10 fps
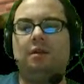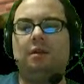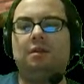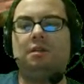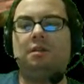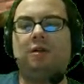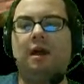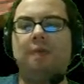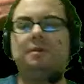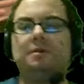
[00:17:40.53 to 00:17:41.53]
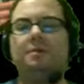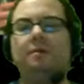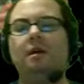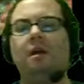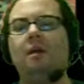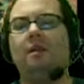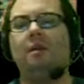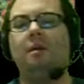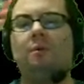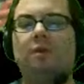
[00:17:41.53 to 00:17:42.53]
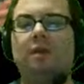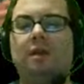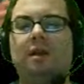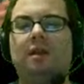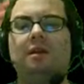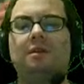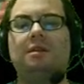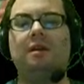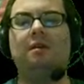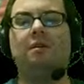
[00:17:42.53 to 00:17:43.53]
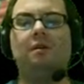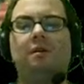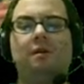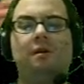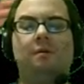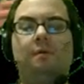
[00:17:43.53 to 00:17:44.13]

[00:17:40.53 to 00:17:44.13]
That's right. It just so happens I'm the #1 guide in this